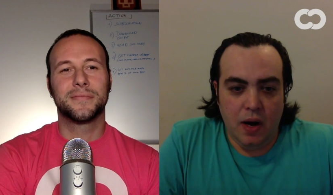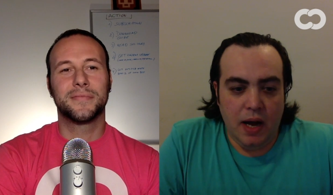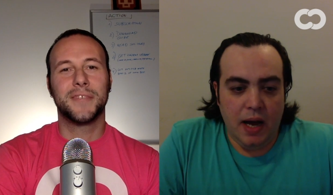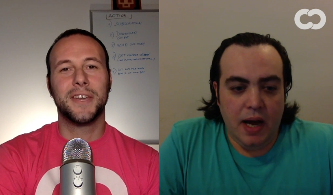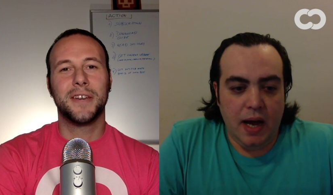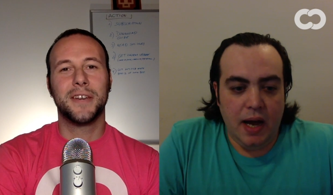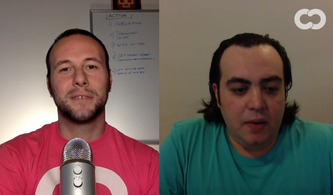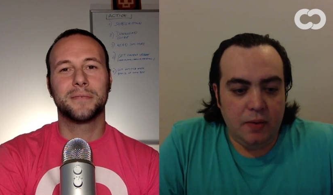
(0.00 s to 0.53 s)

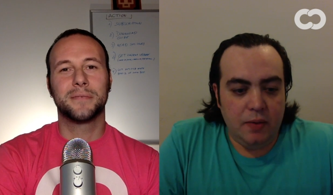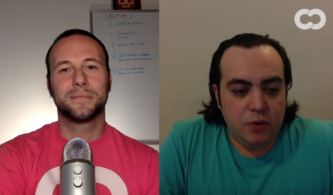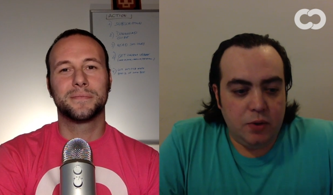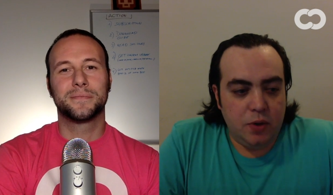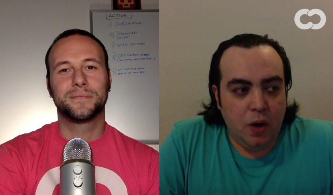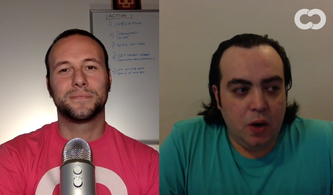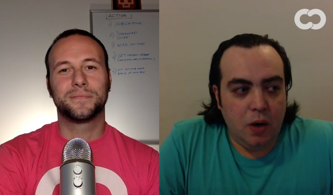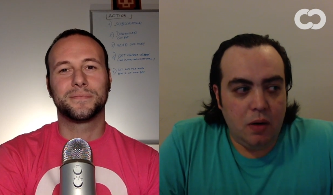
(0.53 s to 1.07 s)
Speaker 1: Uh,
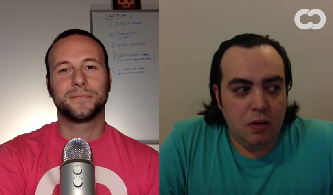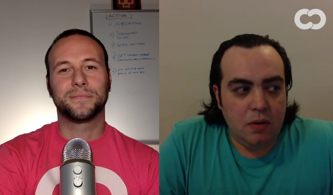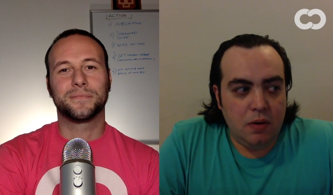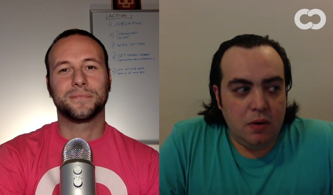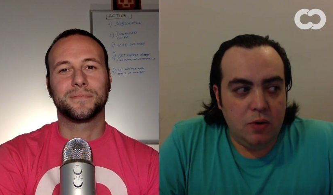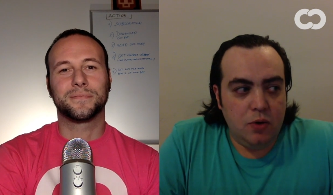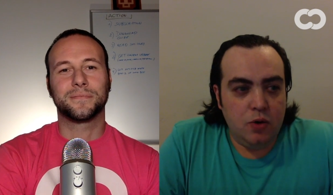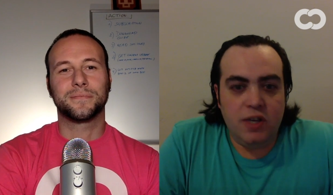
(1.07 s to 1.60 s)
so
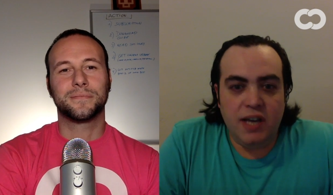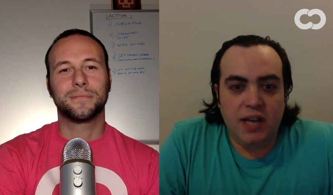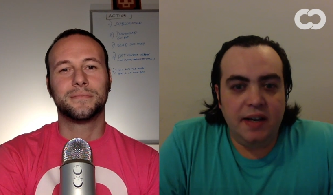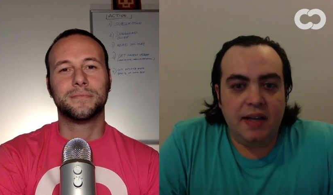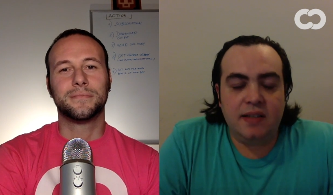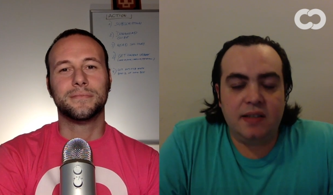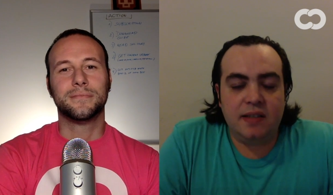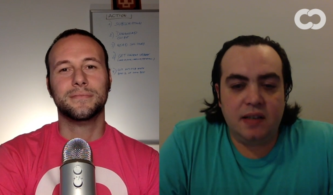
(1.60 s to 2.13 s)
you
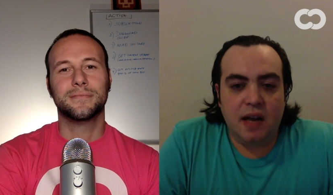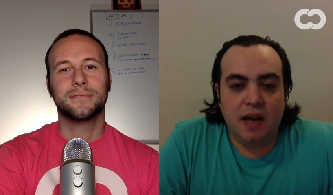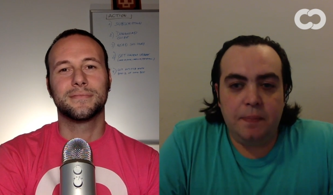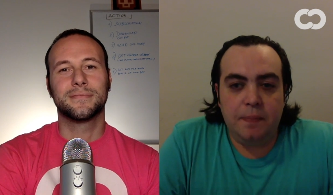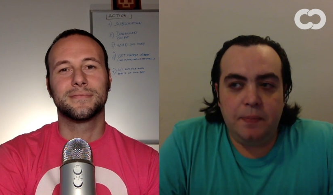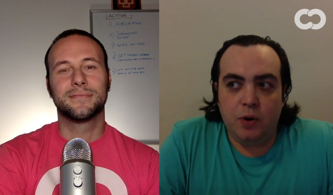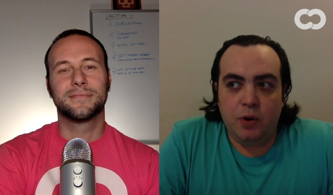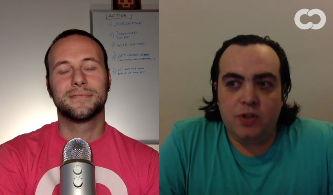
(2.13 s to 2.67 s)
cannot
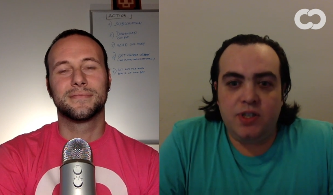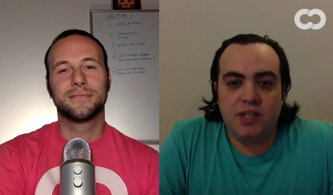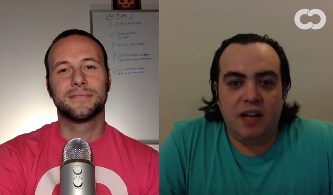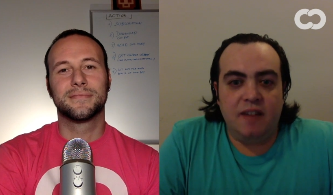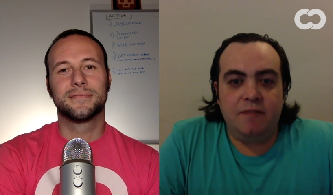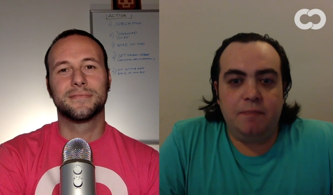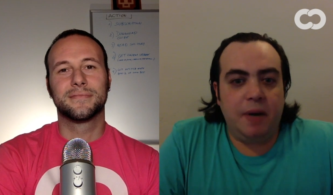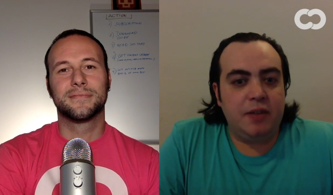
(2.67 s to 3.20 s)
stop
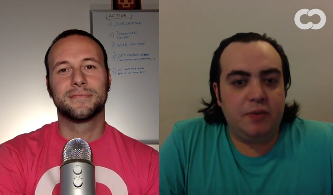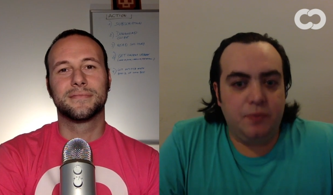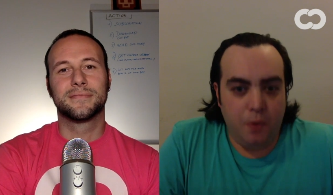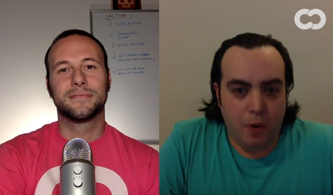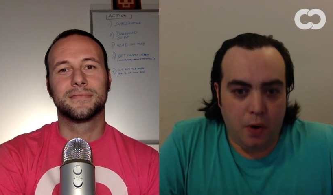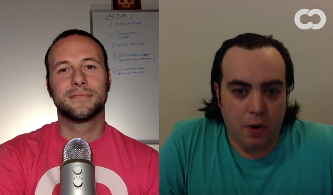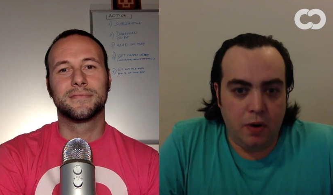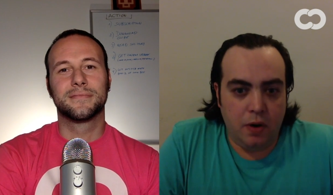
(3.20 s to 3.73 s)
yourself but
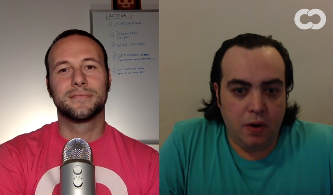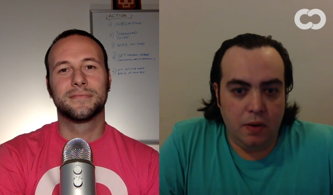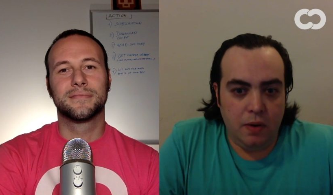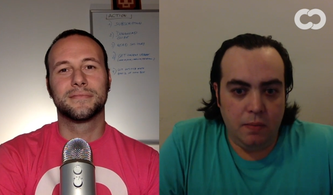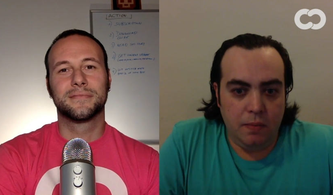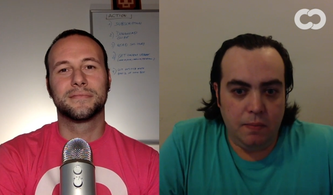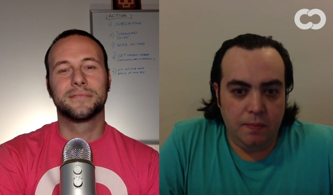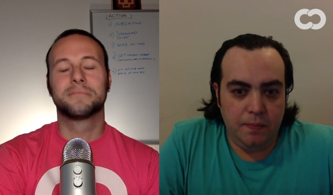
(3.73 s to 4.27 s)
work.
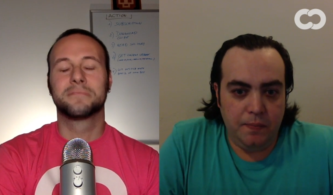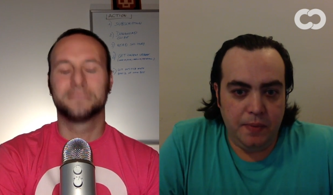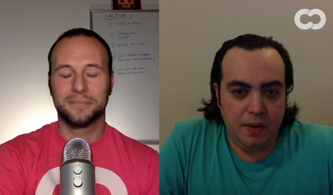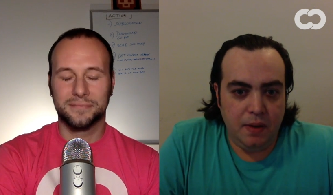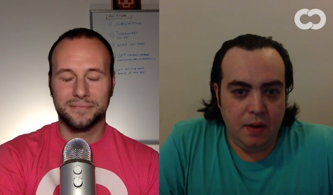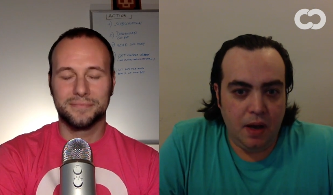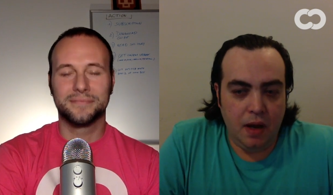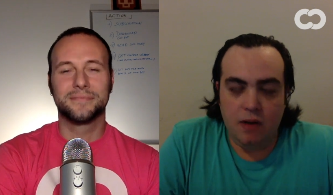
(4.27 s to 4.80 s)

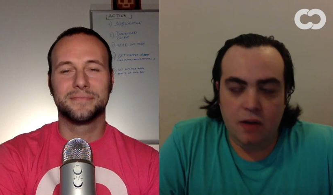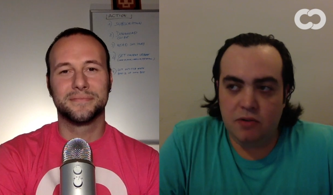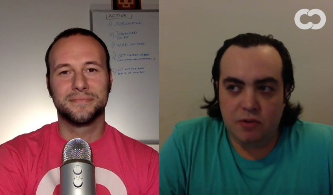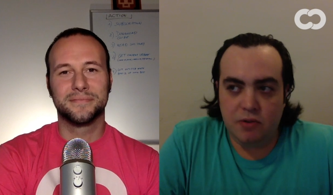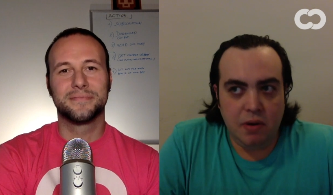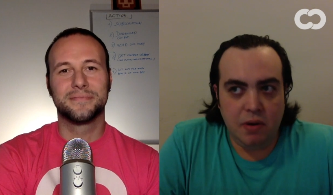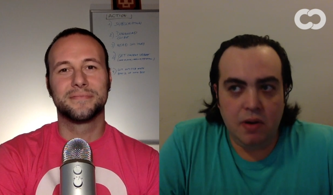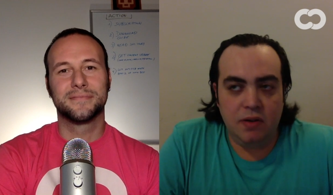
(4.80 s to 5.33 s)

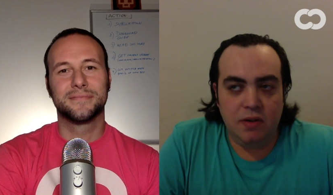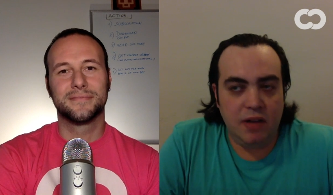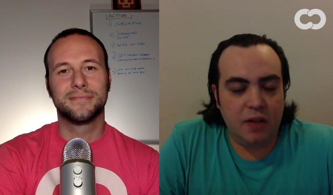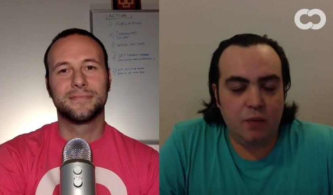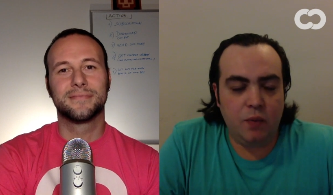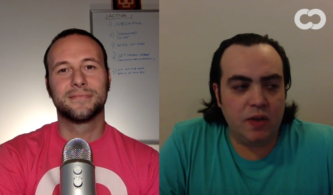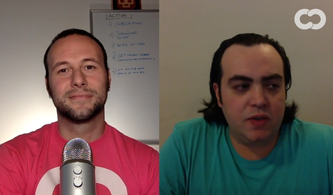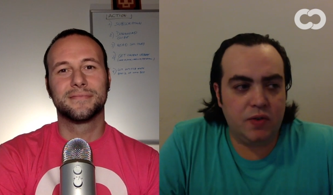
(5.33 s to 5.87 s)
And
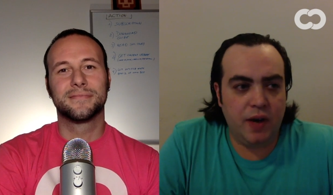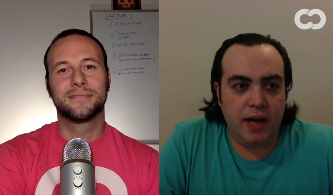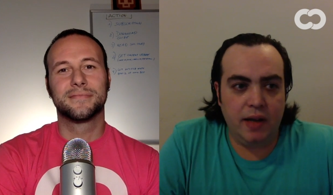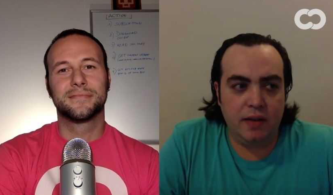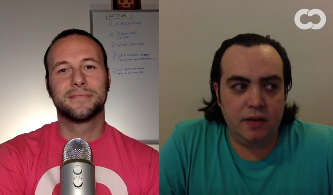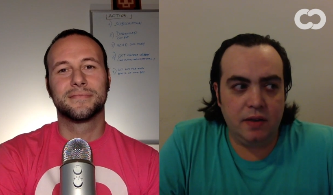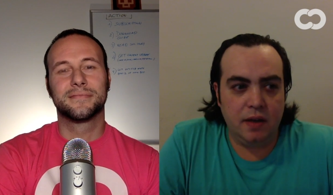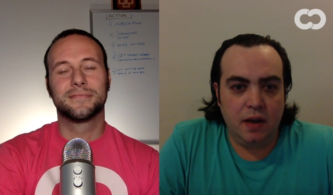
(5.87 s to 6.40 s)
that was
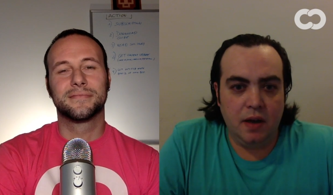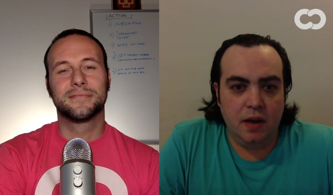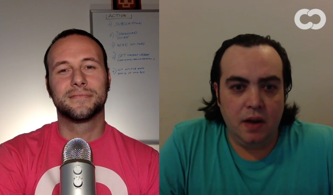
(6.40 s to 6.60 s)
great.